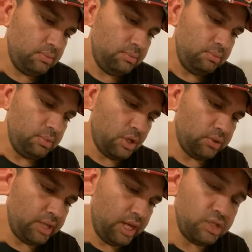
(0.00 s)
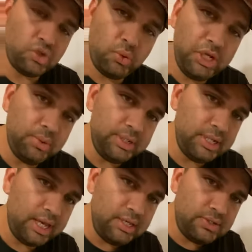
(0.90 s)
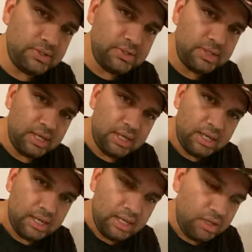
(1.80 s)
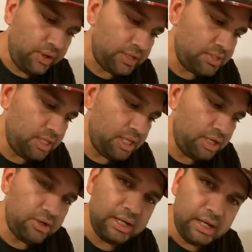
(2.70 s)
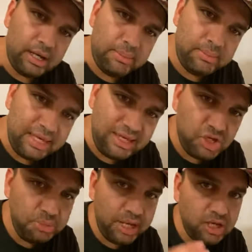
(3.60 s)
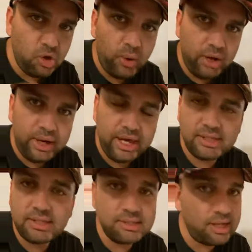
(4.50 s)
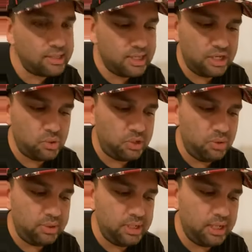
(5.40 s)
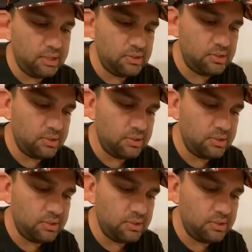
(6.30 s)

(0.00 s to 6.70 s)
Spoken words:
Okay, 21 days. You guys see here, incubating quail eggs does not take 21 days.